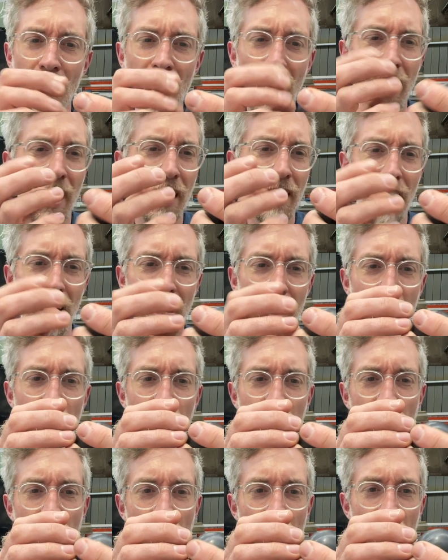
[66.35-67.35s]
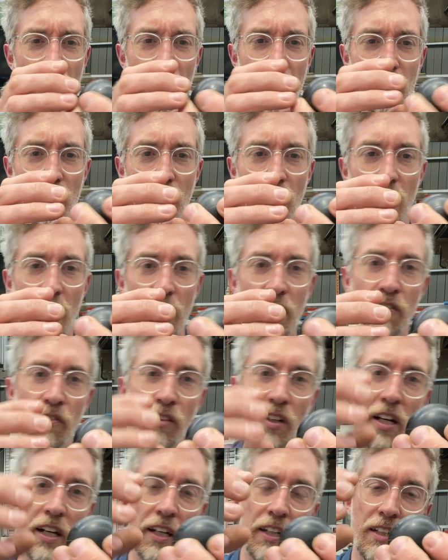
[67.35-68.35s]
even then, it's kind of
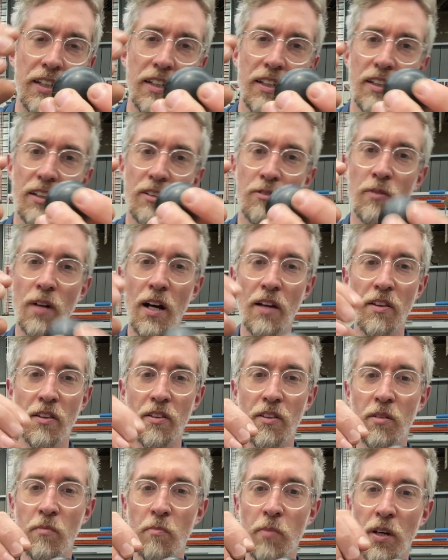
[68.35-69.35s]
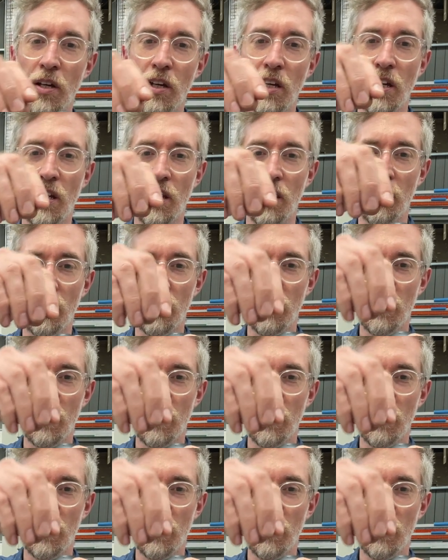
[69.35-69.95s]
like, rather than being,